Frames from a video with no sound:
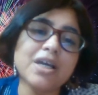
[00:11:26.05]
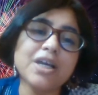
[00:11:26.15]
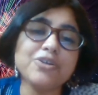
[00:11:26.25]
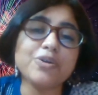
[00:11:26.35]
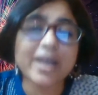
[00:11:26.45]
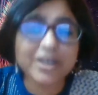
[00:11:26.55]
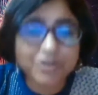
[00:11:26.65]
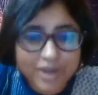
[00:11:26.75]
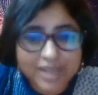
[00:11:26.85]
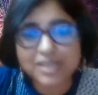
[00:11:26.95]
you know,
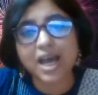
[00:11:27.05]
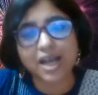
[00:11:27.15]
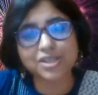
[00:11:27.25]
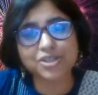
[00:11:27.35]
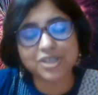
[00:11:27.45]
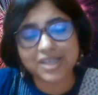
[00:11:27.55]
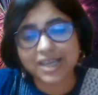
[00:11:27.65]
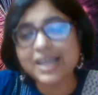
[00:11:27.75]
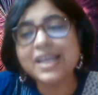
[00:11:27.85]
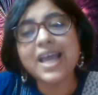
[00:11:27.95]
address us
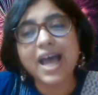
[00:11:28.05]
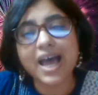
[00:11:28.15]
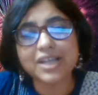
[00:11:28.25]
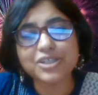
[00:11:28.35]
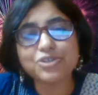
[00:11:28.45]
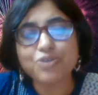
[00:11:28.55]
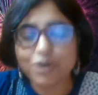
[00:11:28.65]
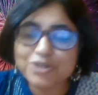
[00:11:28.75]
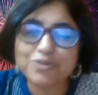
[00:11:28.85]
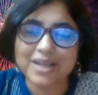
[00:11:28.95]
today and
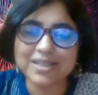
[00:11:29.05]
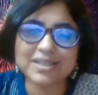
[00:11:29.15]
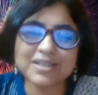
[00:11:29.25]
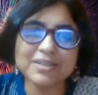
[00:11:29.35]
talk to us.